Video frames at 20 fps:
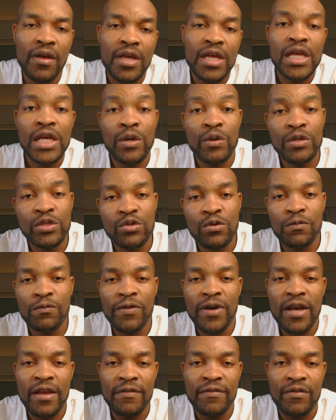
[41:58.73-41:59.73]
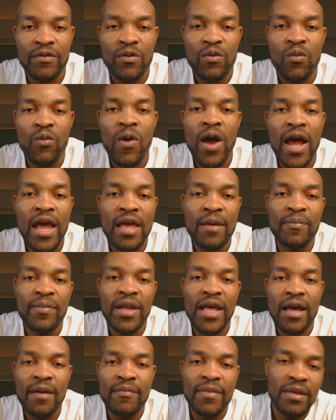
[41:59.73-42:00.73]
Question 5. Why a
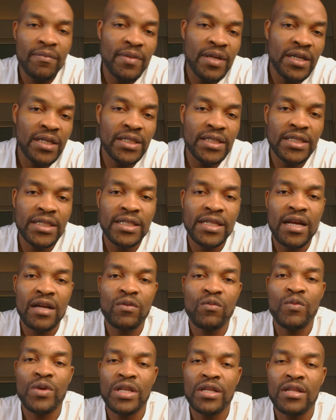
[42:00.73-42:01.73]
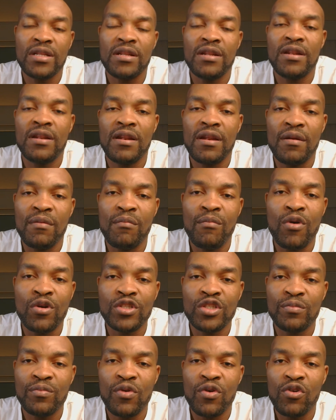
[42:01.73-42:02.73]
player may be registered with
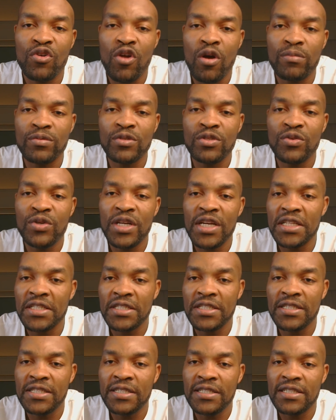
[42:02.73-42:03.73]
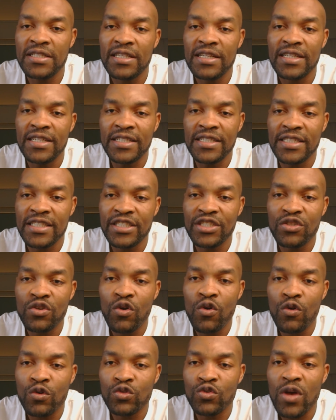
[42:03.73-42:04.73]
multiple clubs during a season? Restriction
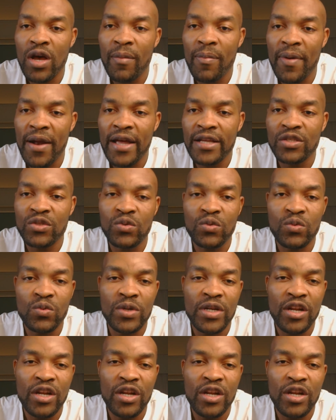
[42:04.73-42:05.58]
also applies to the